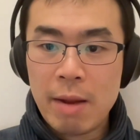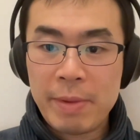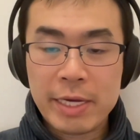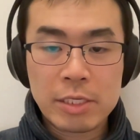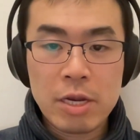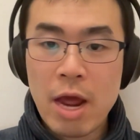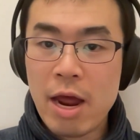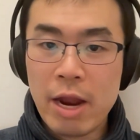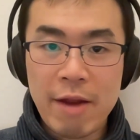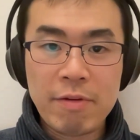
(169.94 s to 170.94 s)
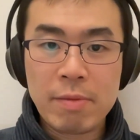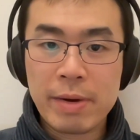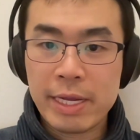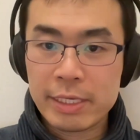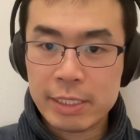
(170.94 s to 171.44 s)
because not
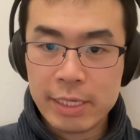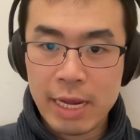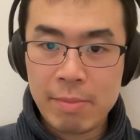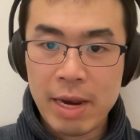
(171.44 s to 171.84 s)
everybody is the same.